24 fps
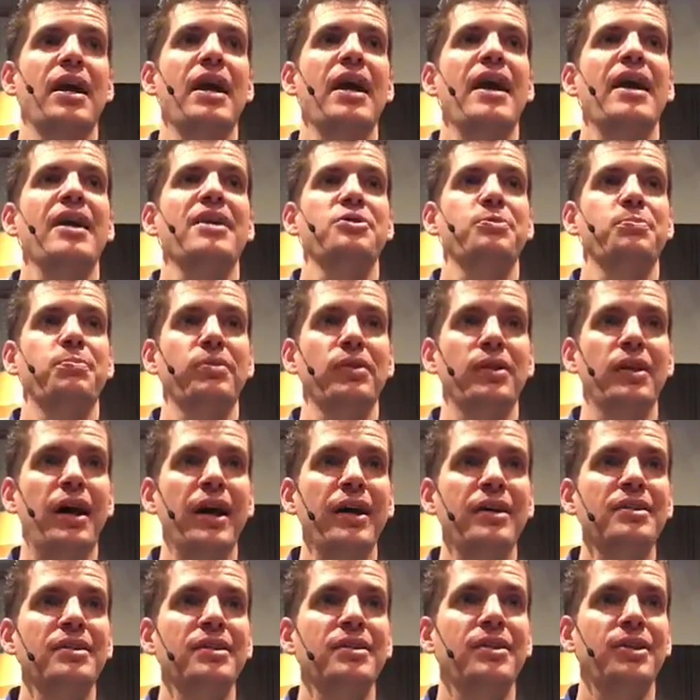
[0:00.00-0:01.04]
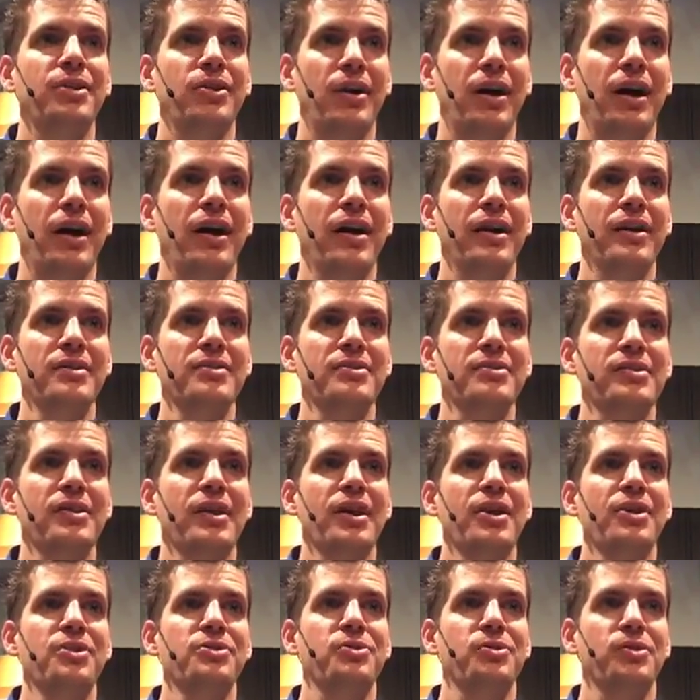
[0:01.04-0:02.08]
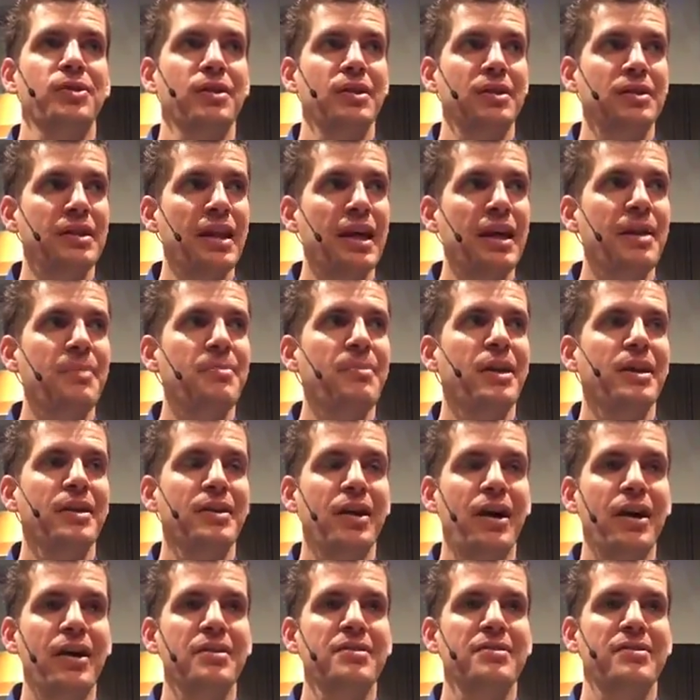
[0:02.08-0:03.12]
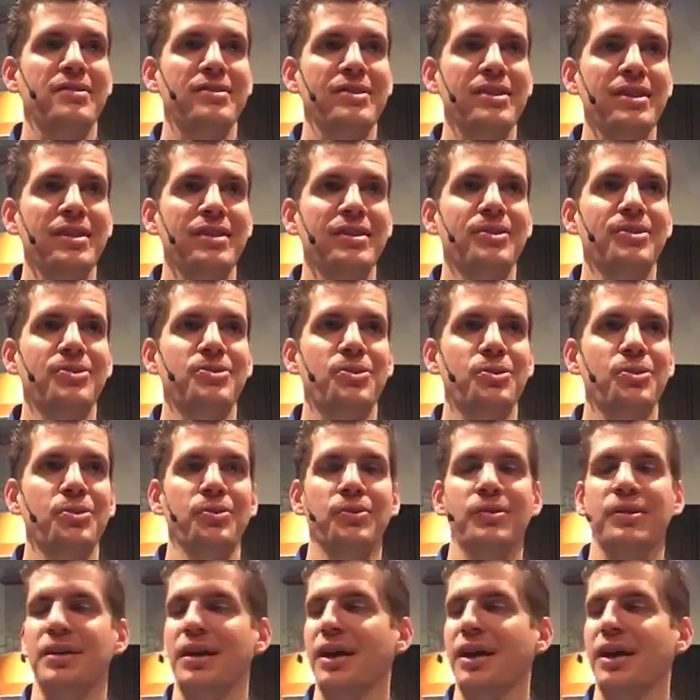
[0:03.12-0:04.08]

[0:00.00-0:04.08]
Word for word: has blinded their eyes so that they may not see the truth,